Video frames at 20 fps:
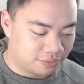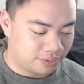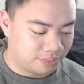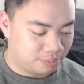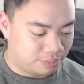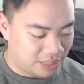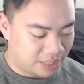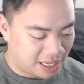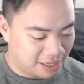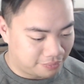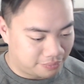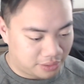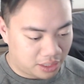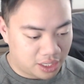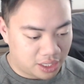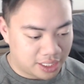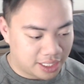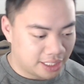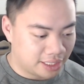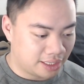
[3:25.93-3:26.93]
like
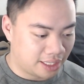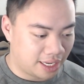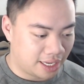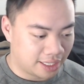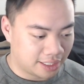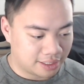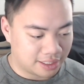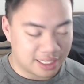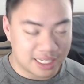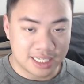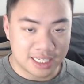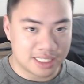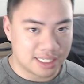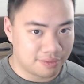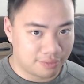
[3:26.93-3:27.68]
flood in like easy